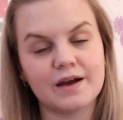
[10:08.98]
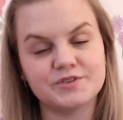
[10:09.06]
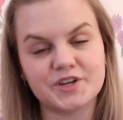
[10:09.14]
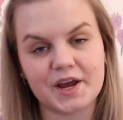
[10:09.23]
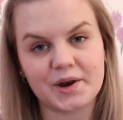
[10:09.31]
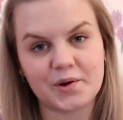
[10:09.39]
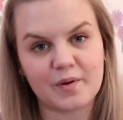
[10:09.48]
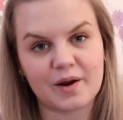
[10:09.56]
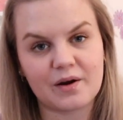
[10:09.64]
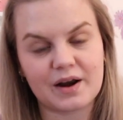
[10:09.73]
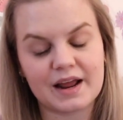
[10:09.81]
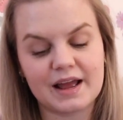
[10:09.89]
of
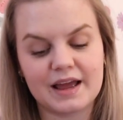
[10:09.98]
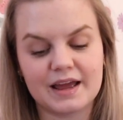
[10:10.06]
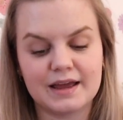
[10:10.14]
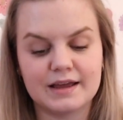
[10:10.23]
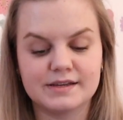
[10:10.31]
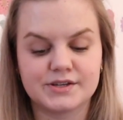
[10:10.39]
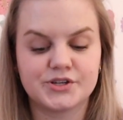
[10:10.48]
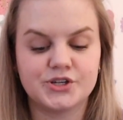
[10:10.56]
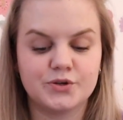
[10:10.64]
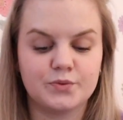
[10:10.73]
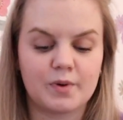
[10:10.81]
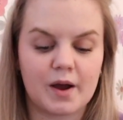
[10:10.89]
January is,
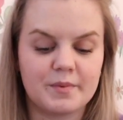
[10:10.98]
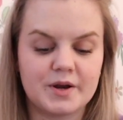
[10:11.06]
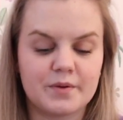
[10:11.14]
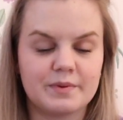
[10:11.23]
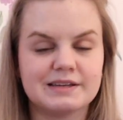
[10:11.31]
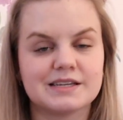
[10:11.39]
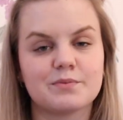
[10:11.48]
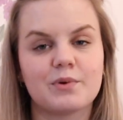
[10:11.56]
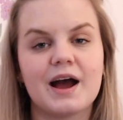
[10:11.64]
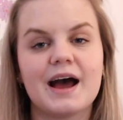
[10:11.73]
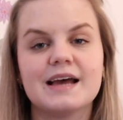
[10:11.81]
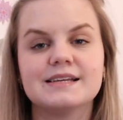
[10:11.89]
to probably nobody's
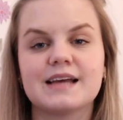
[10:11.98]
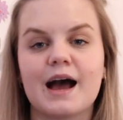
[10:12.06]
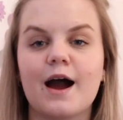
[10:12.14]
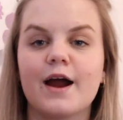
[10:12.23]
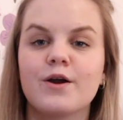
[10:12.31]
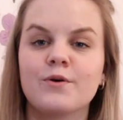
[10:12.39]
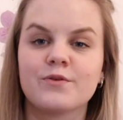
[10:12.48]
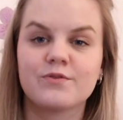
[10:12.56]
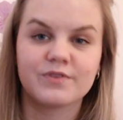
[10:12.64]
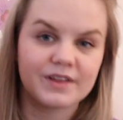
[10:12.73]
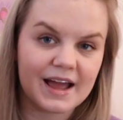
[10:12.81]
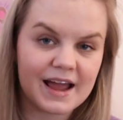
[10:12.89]
surprise, Iron
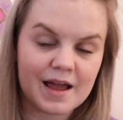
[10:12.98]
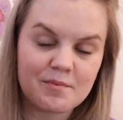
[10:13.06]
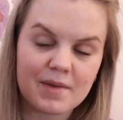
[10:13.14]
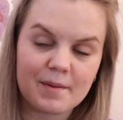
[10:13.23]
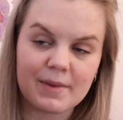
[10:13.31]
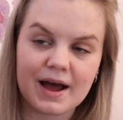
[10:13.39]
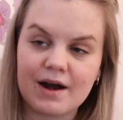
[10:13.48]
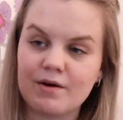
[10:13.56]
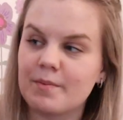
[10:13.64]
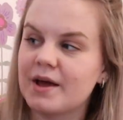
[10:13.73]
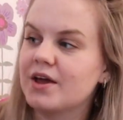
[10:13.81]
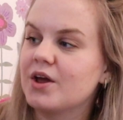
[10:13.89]
Flame by
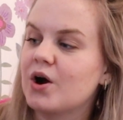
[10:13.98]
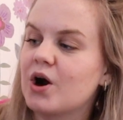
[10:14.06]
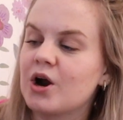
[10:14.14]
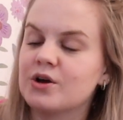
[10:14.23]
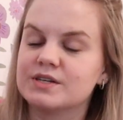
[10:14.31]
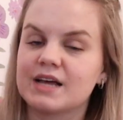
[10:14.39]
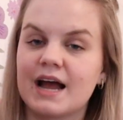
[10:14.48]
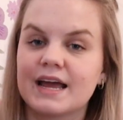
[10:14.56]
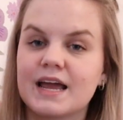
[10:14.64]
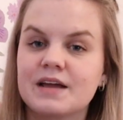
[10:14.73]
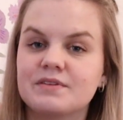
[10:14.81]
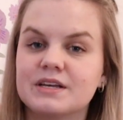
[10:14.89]
Rebecca Yarros. I
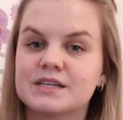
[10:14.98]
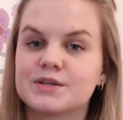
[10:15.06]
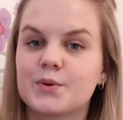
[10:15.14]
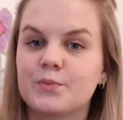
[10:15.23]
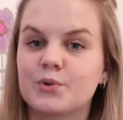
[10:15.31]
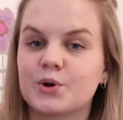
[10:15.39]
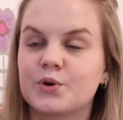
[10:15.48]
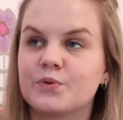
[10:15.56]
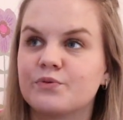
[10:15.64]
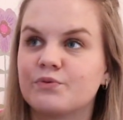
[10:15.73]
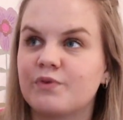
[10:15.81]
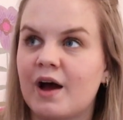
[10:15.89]
gave this book
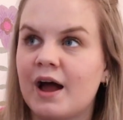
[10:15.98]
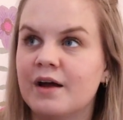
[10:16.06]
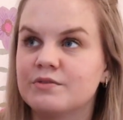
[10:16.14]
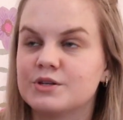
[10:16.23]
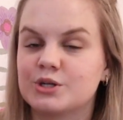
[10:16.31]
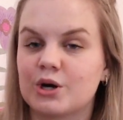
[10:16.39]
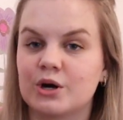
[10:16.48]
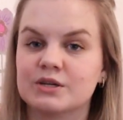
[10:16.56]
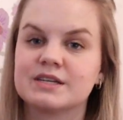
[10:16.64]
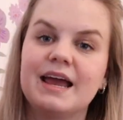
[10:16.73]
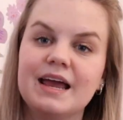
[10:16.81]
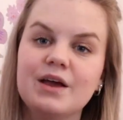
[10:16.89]
5
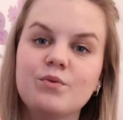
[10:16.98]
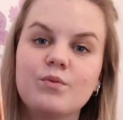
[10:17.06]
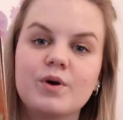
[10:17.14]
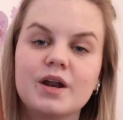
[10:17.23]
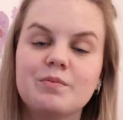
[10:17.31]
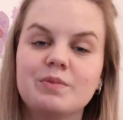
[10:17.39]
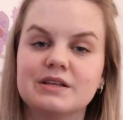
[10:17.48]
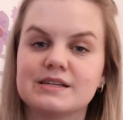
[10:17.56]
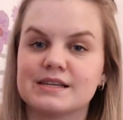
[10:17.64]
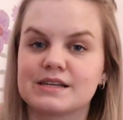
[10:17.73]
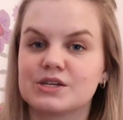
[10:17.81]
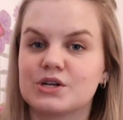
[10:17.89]
stars. It would have been
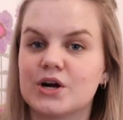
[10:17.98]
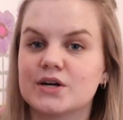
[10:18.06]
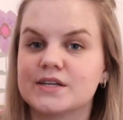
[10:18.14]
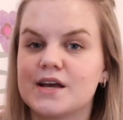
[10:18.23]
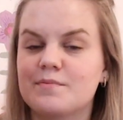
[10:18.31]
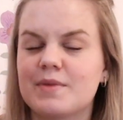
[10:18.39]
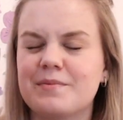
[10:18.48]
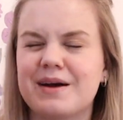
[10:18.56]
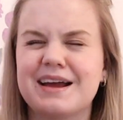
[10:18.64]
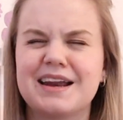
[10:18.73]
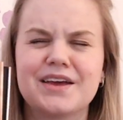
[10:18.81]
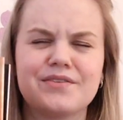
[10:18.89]
6 stars in my
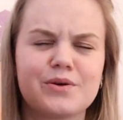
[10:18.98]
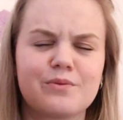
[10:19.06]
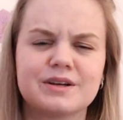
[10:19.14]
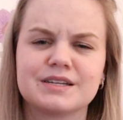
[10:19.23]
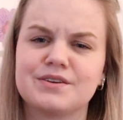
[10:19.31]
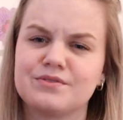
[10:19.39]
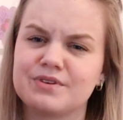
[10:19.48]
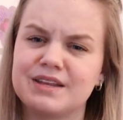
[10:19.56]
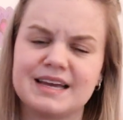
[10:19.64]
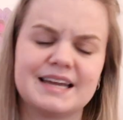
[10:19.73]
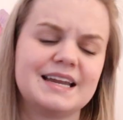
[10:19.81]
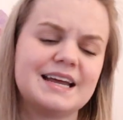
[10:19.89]
mind if it wasn't for
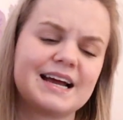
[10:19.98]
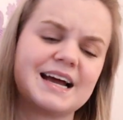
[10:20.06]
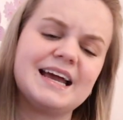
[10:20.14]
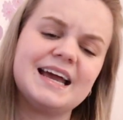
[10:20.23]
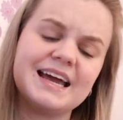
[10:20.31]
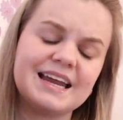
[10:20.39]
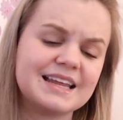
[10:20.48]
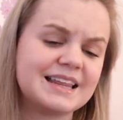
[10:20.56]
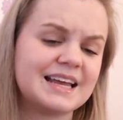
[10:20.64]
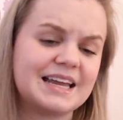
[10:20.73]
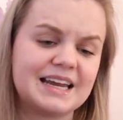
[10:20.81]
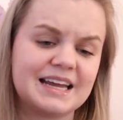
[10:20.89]
the ending. I hated
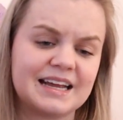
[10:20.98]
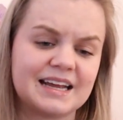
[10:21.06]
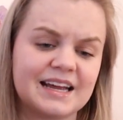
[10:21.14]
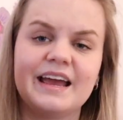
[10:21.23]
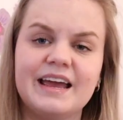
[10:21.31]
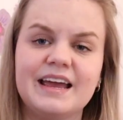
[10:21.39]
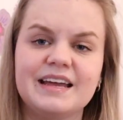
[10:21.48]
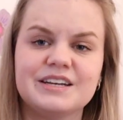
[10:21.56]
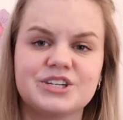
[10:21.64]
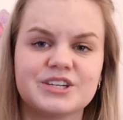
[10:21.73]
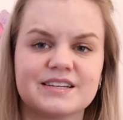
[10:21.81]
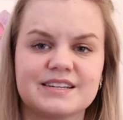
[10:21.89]
the ending. It
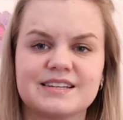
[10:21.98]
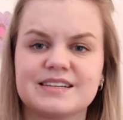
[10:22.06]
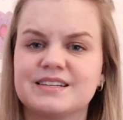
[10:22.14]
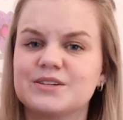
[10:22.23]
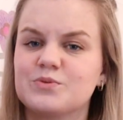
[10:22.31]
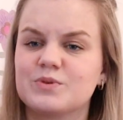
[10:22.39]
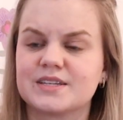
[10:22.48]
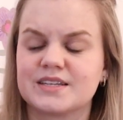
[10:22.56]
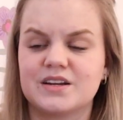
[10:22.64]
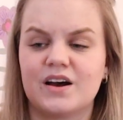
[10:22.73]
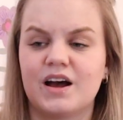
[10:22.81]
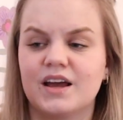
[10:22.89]
just was
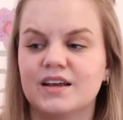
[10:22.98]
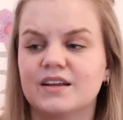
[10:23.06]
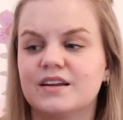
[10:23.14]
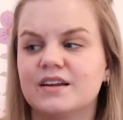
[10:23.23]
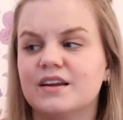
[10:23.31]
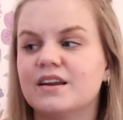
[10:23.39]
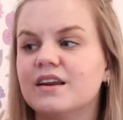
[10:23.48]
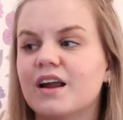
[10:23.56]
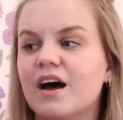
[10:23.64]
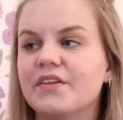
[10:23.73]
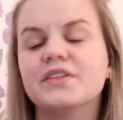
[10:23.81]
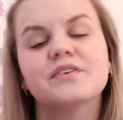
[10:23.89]
not
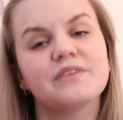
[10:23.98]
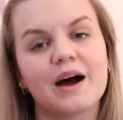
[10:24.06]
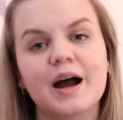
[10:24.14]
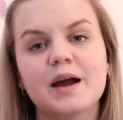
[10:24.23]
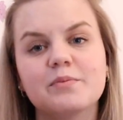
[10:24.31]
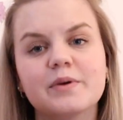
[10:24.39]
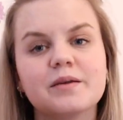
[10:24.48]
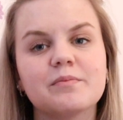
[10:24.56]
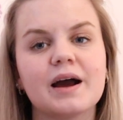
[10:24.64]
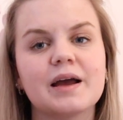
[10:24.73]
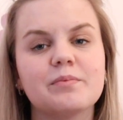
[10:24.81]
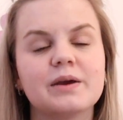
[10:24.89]
the vibe in
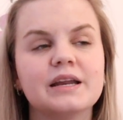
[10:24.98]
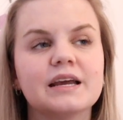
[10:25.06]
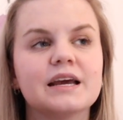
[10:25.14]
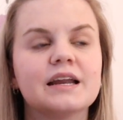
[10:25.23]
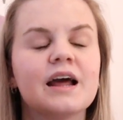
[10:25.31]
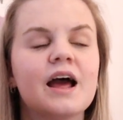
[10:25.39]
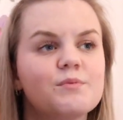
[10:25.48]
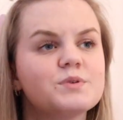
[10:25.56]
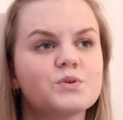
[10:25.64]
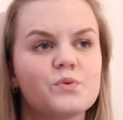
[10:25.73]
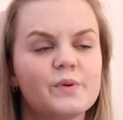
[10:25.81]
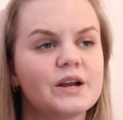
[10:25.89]
my opinion. It
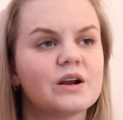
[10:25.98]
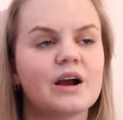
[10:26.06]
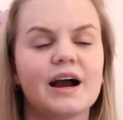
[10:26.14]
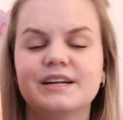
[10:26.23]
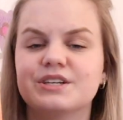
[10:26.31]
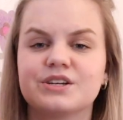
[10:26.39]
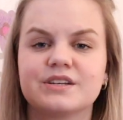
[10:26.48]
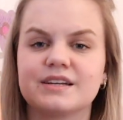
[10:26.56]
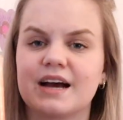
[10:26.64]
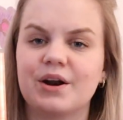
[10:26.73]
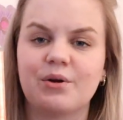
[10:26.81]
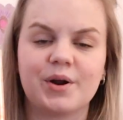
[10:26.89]
was weird. I
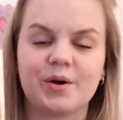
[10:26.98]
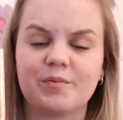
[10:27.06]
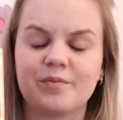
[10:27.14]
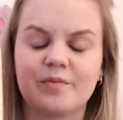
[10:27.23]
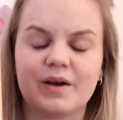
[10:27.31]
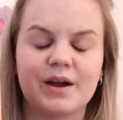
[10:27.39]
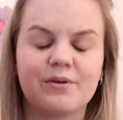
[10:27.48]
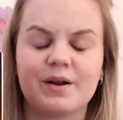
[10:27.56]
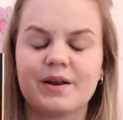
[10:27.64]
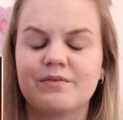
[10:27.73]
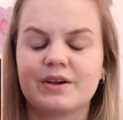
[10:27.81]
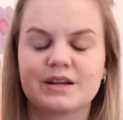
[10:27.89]
don't know. I'm
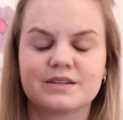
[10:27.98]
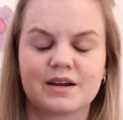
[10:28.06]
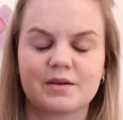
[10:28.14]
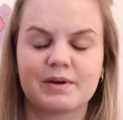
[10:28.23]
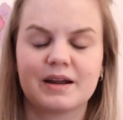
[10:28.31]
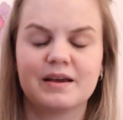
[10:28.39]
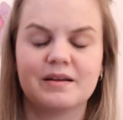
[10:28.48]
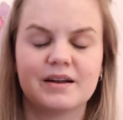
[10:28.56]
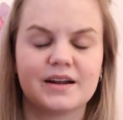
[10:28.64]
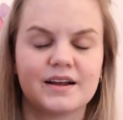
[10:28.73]
not even gonna talk about it.